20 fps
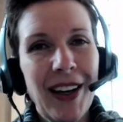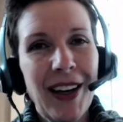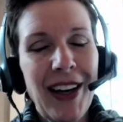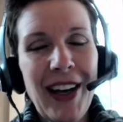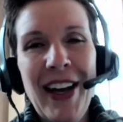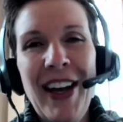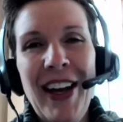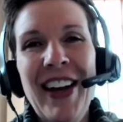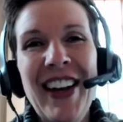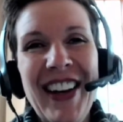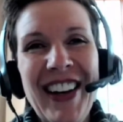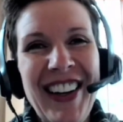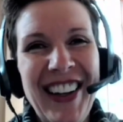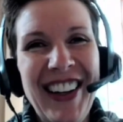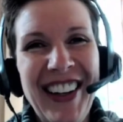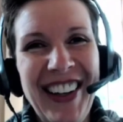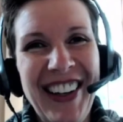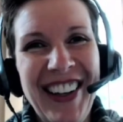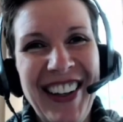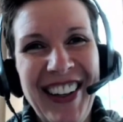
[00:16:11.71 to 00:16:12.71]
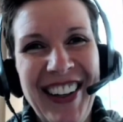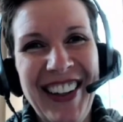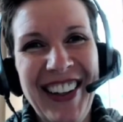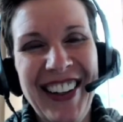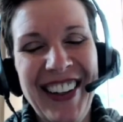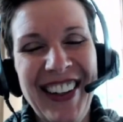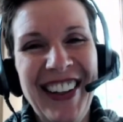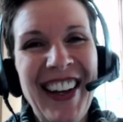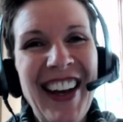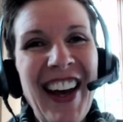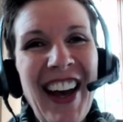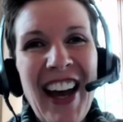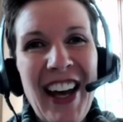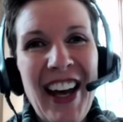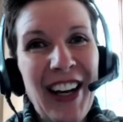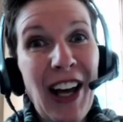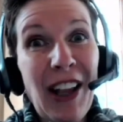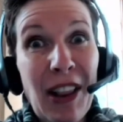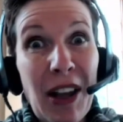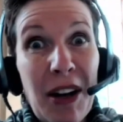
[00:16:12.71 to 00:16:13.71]

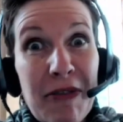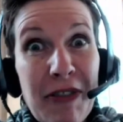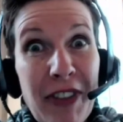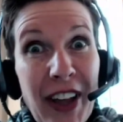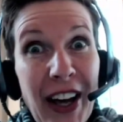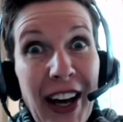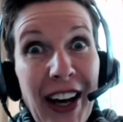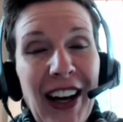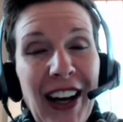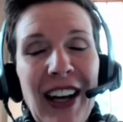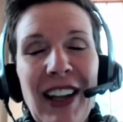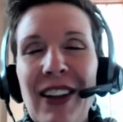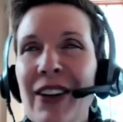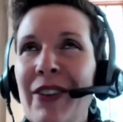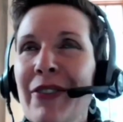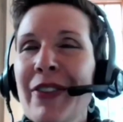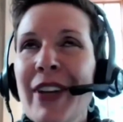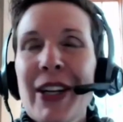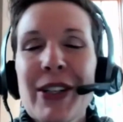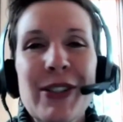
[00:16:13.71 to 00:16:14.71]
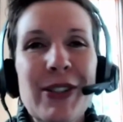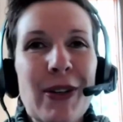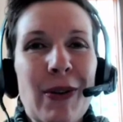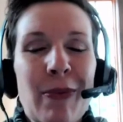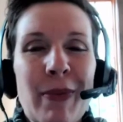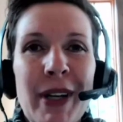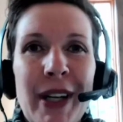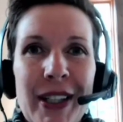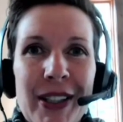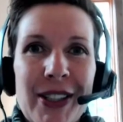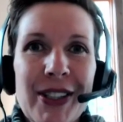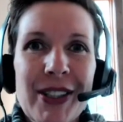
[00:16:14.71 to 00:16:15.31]
And I love that. I love that so much.